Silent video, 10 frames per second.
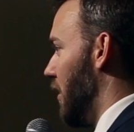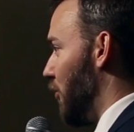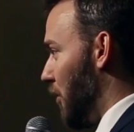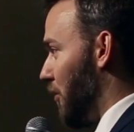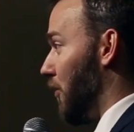
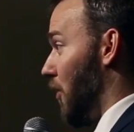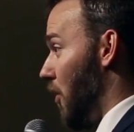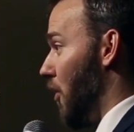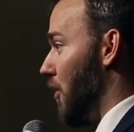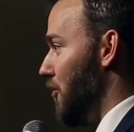as we
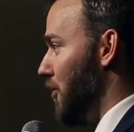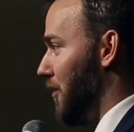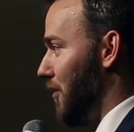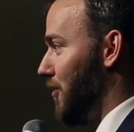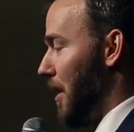heard in
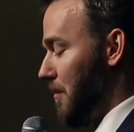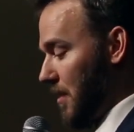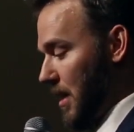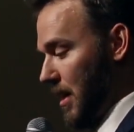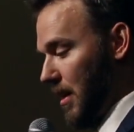Genesis chapter
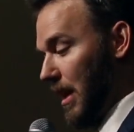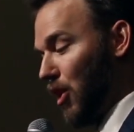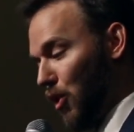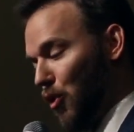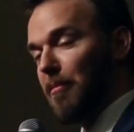9,
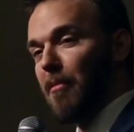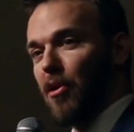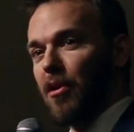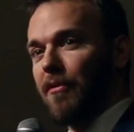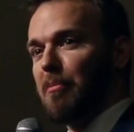including
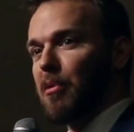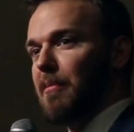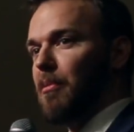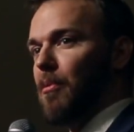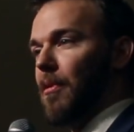murder of the
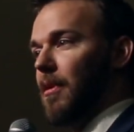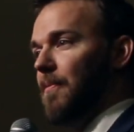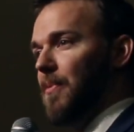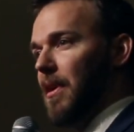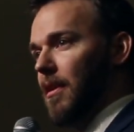
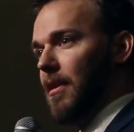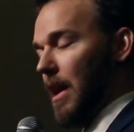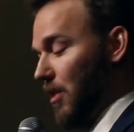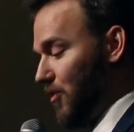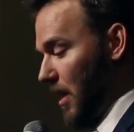preborn
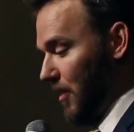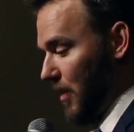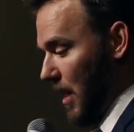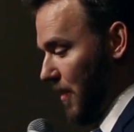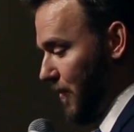and child
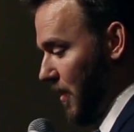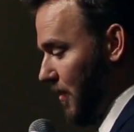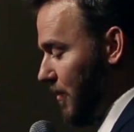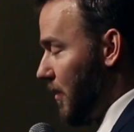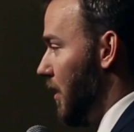
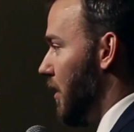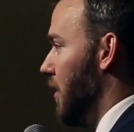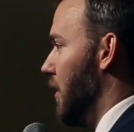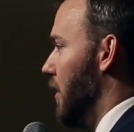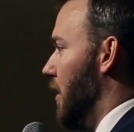sacrifice.
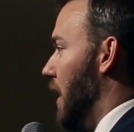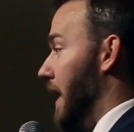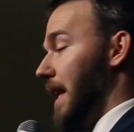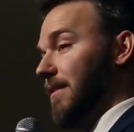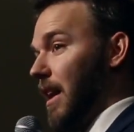
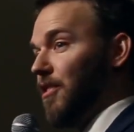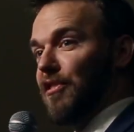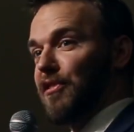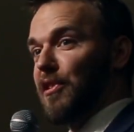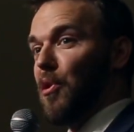And that's not
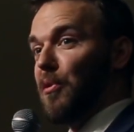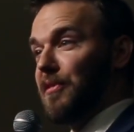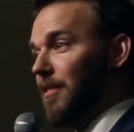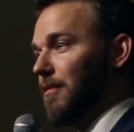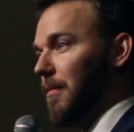just the Old
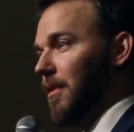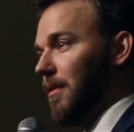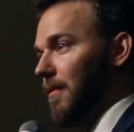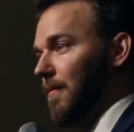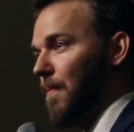Testament.
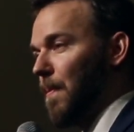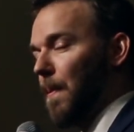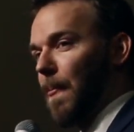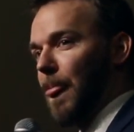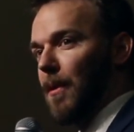
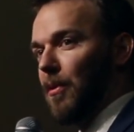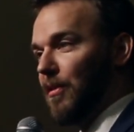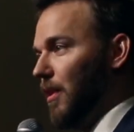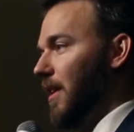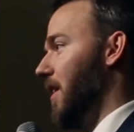We
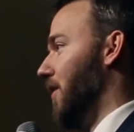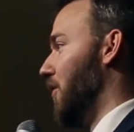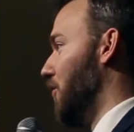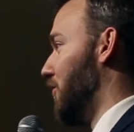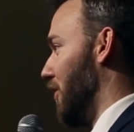see that in the
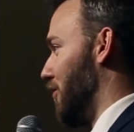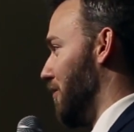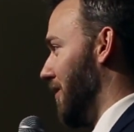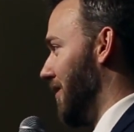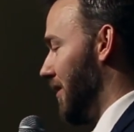New
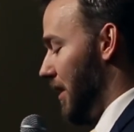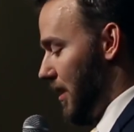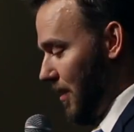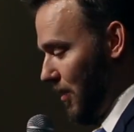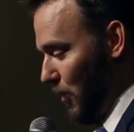Testament.
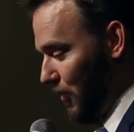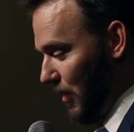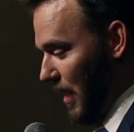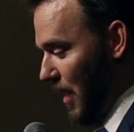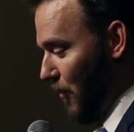We
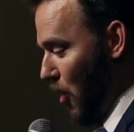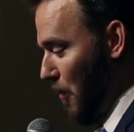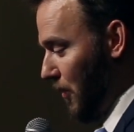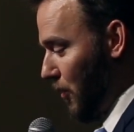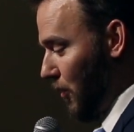see that in
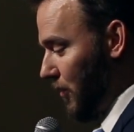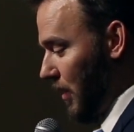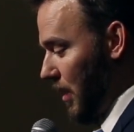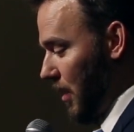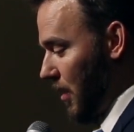Romans
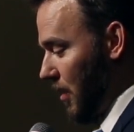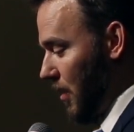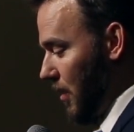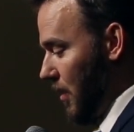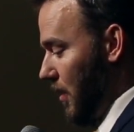
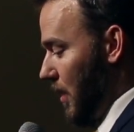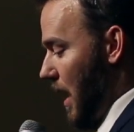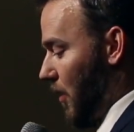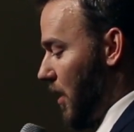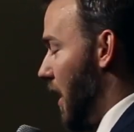13,
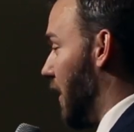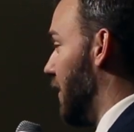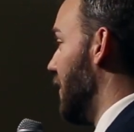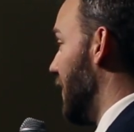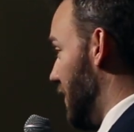how
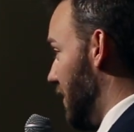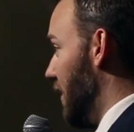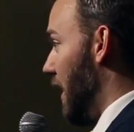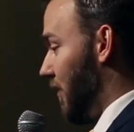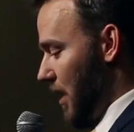God
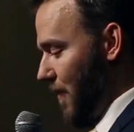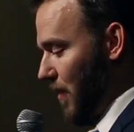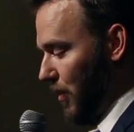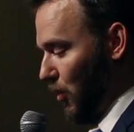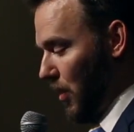has
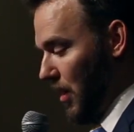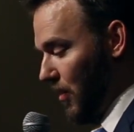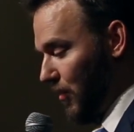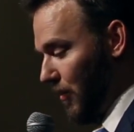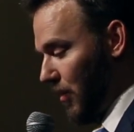given authority to
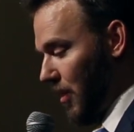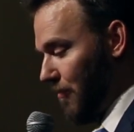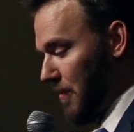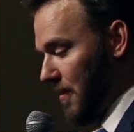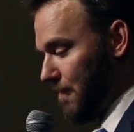the civil
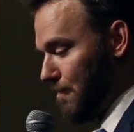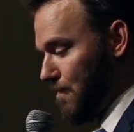government.